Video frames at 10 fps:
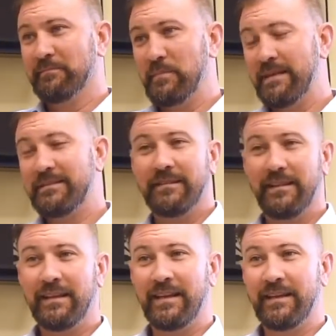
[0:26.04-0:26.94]

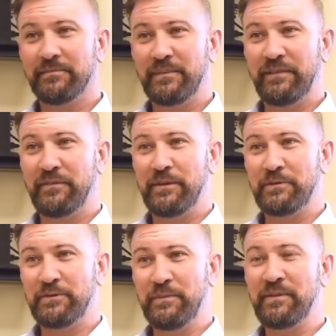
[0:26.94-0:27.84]
basically, if
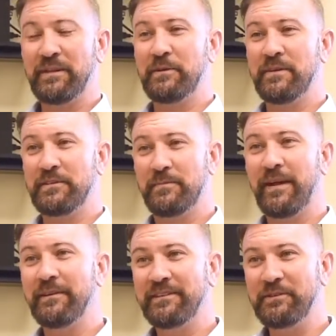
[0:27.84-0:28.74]
there's something to be
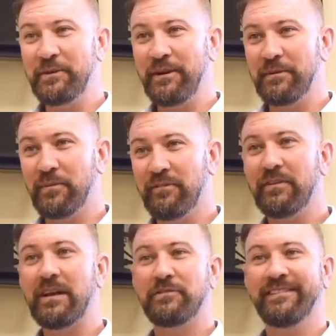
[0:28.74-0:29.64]
spouted to our
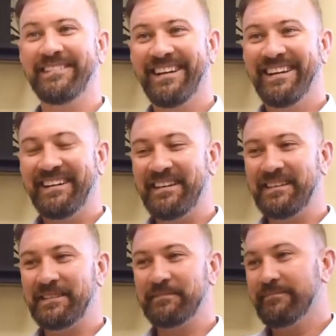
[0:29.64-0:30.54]
profession,
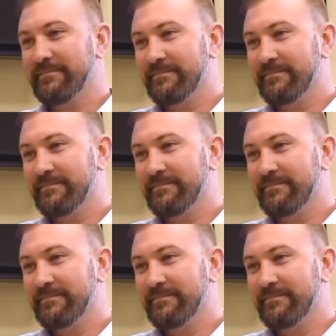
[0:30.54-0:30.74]
I'm